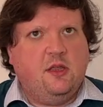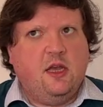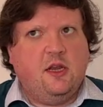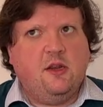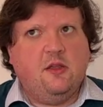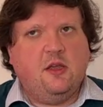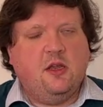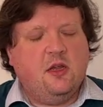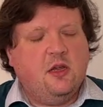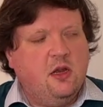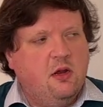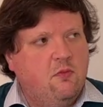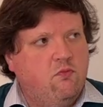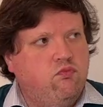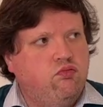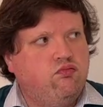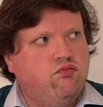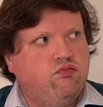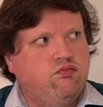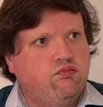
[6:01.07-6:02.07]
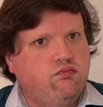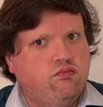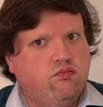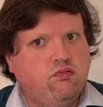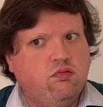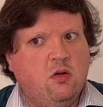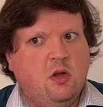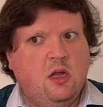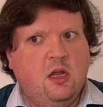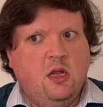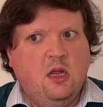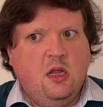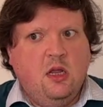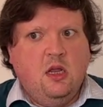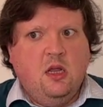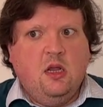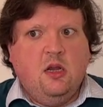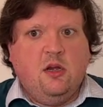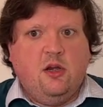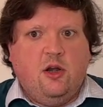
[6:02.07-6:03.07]
and you're thinking,
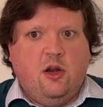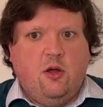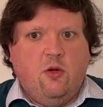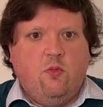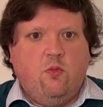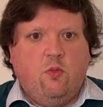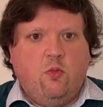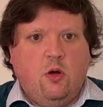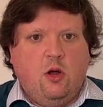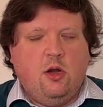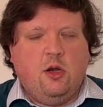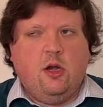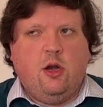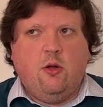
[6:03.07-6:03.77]
you know, what, you know,